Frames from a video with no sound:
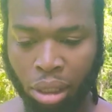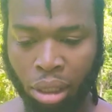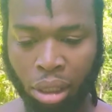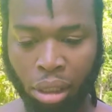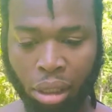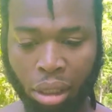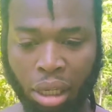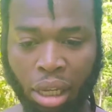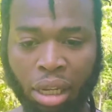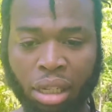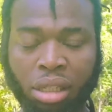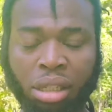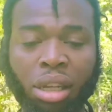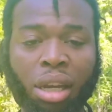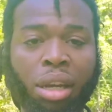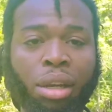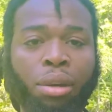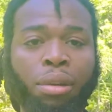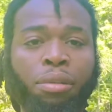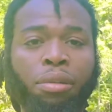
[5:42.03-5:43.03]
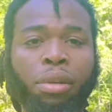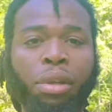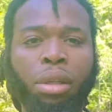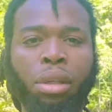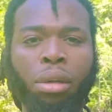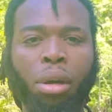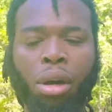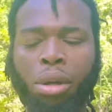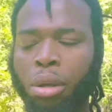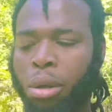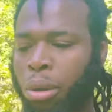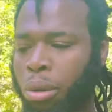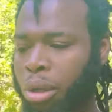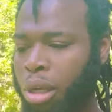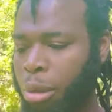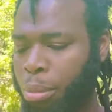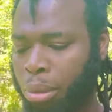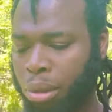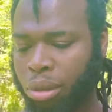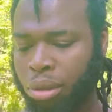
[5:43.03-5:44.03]
let it stay in your foot? Are you gonna
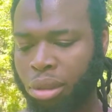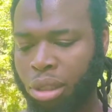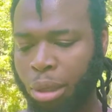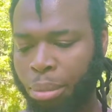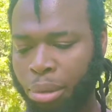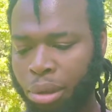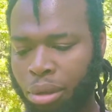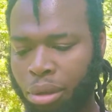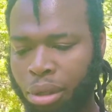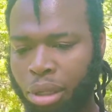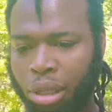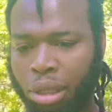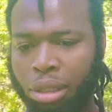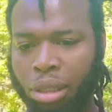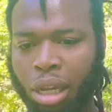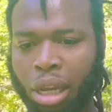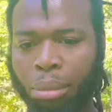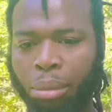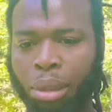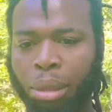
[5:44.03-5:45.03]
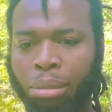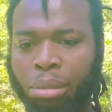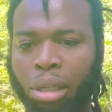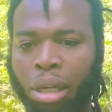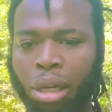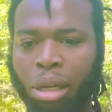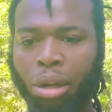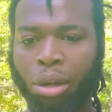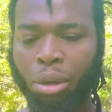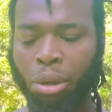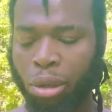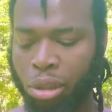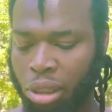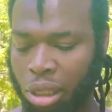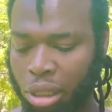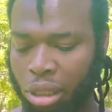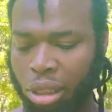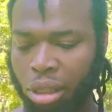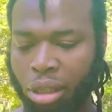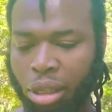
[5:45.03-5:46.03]
keep on stepping on that same thumbtack? Are you gonna
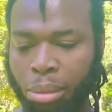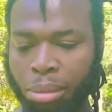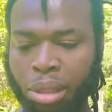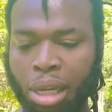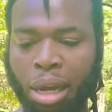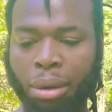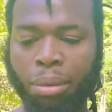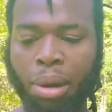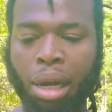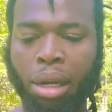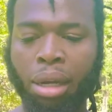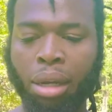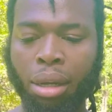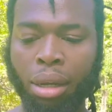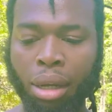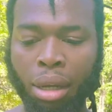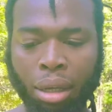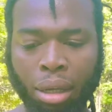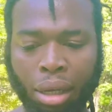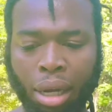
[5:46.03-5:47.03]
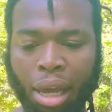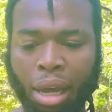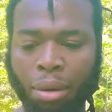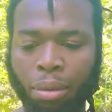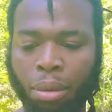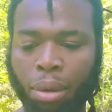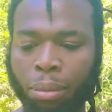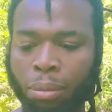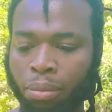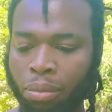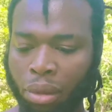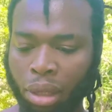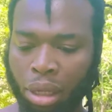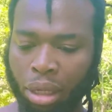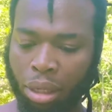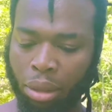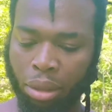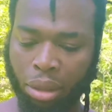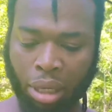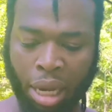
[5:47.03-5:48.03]
set that thumbtack right down
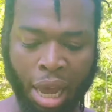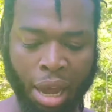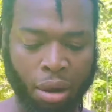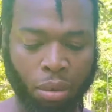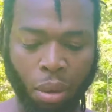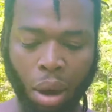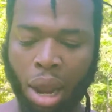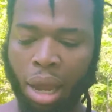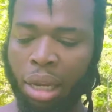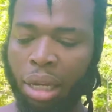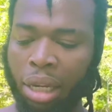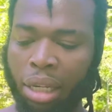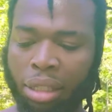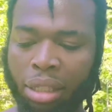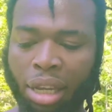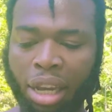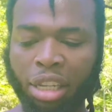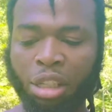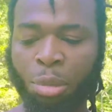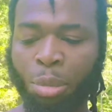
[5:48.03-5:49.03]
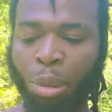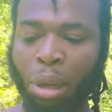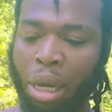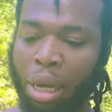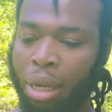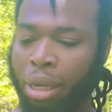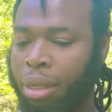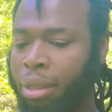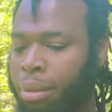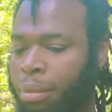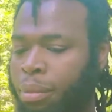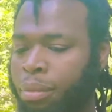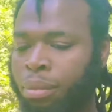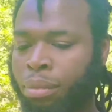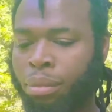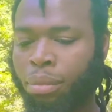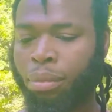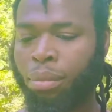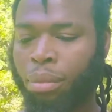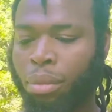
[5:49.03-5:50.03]
right in the exact spot?
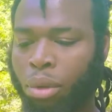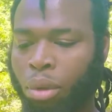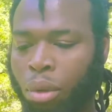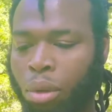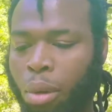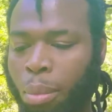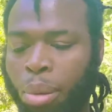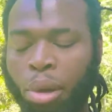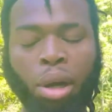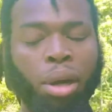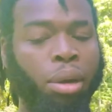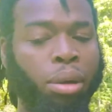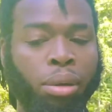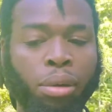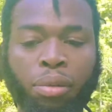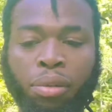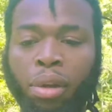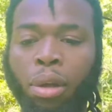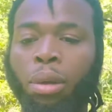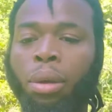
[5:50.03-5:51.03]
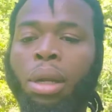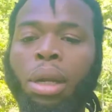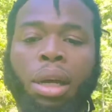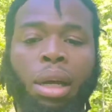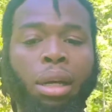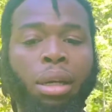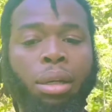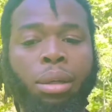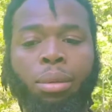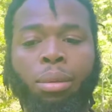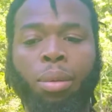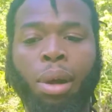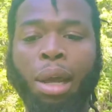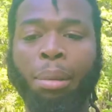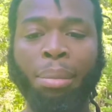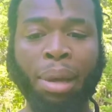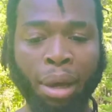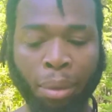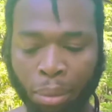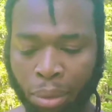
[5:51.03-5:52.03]
Or put it on the floor at all,
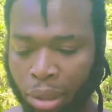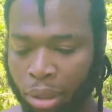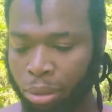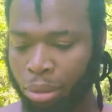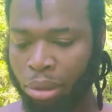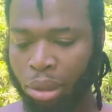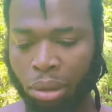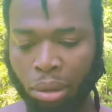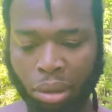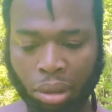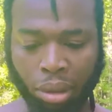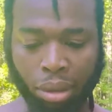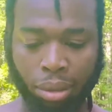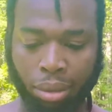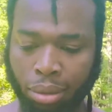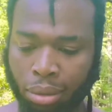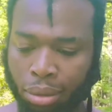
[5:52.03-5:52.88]
right back where it was gonna go?